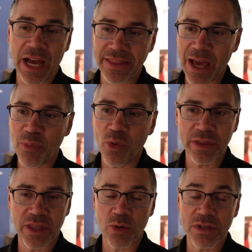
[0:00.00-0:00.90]
At that
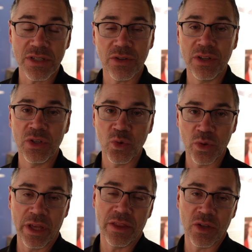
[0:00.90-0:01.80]
point, they were still
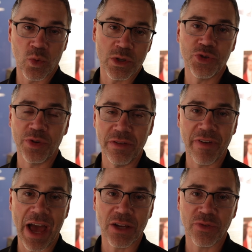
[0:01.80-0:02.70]
in the North Street
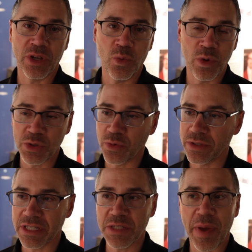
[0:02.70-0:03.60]
factory, which
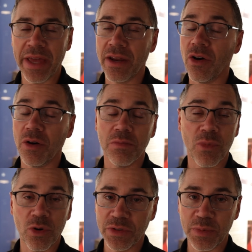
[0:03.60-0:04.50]
was expanded on
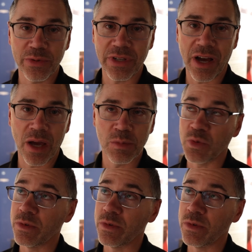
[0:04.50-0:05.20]
multiple times.